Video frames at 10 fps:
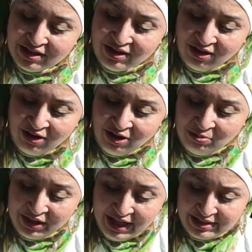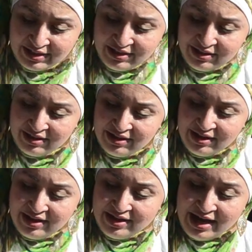All planted.
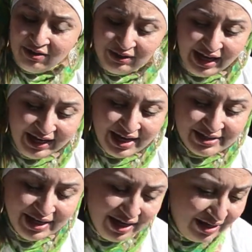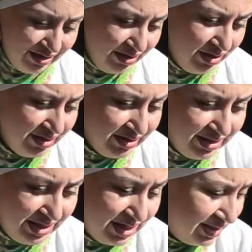Now, like I said,
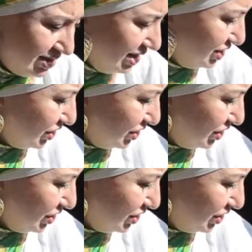these seeds are